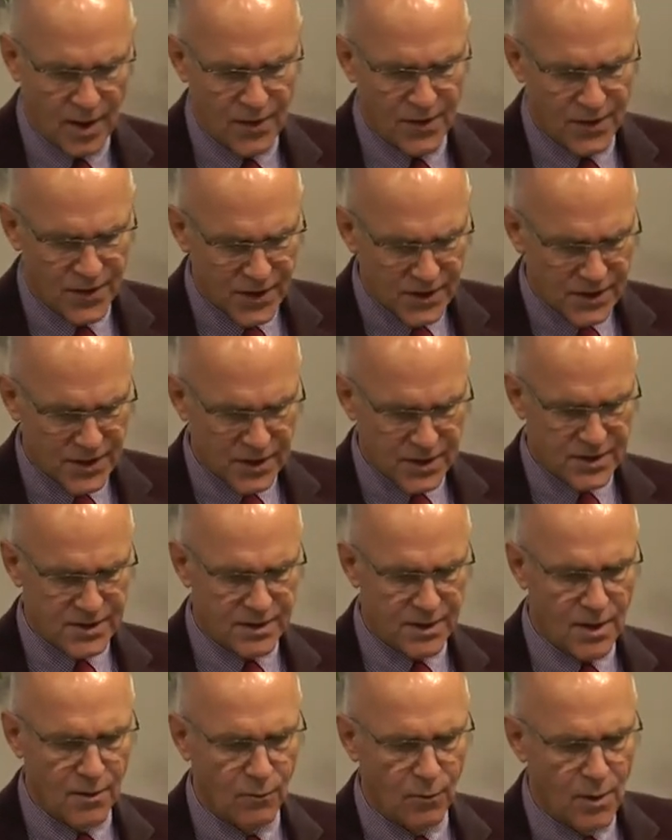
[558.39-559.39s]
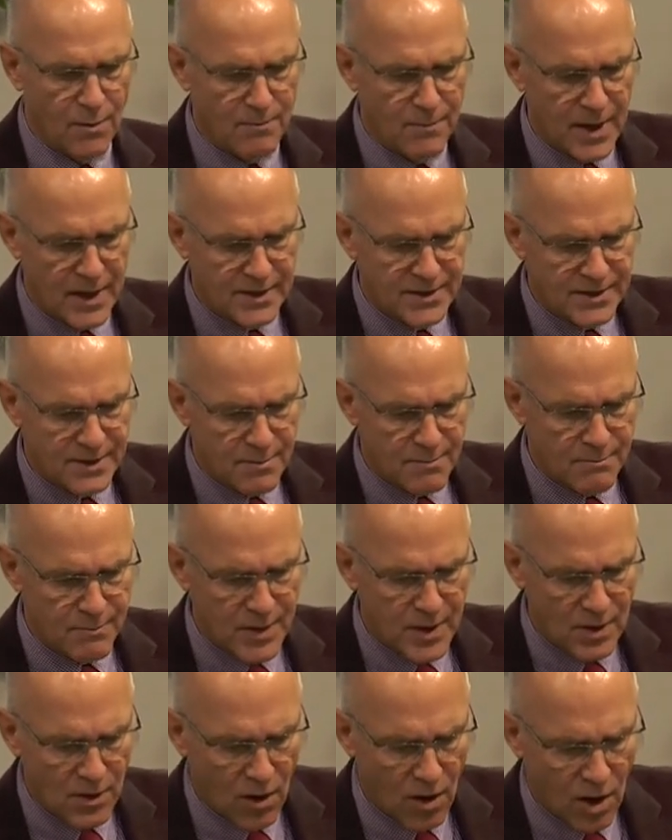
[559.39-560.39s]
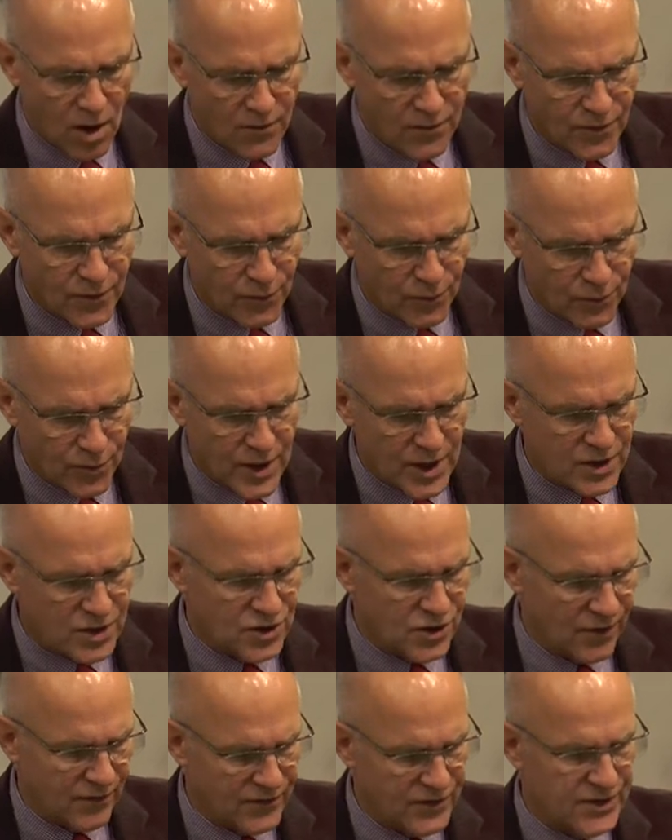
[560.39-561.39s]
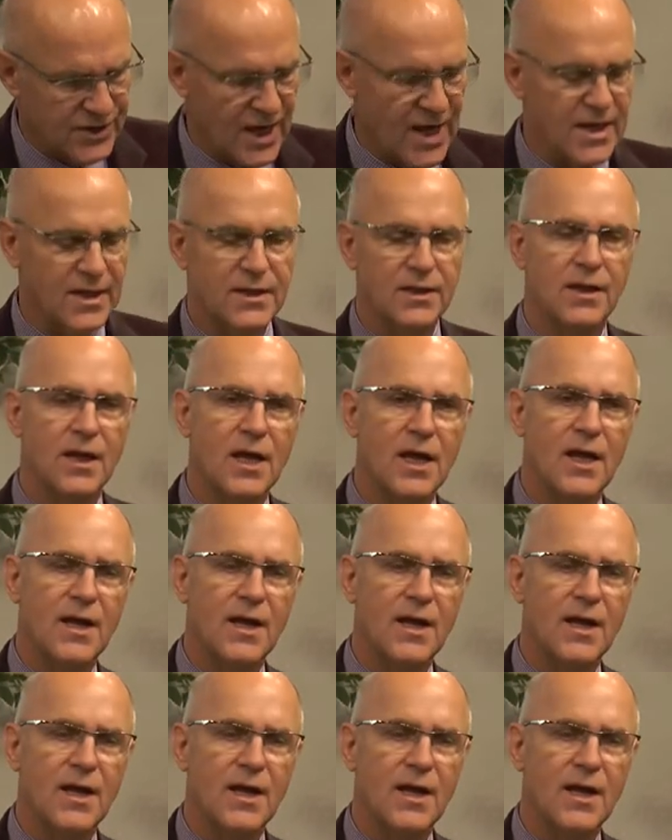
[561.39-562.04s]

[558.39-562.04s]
This is what makes them beyond the reach of Satan.